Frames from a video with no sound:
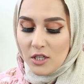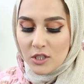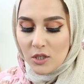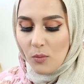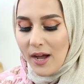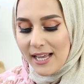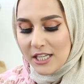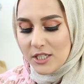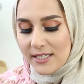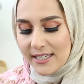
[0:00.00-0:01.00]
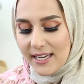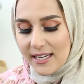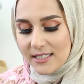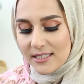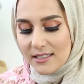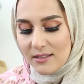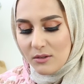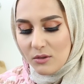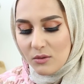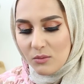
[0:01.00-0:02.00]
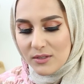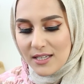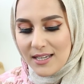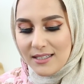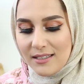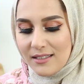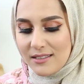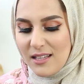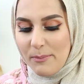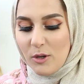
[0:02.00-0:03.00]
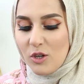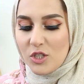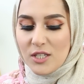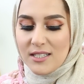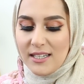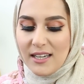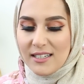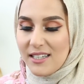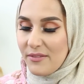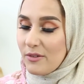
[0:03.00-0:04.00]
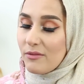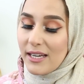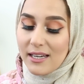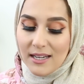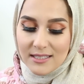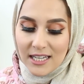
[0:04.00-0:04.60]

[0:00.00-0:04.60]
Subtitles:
So what I actually did was I subconsciously, I didn't even realize,